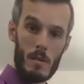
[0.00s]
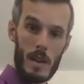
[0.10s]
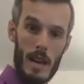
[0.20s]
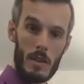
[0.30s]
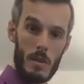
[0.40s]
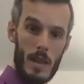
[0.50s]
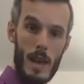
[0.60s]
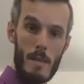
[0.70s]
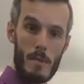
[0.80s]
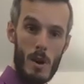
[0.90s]
Okay, so the
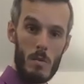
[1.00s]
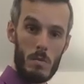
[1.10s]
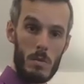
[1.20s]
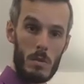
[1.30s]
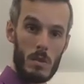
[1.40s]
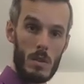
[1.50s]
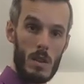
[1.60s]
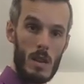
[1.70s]
hip bones,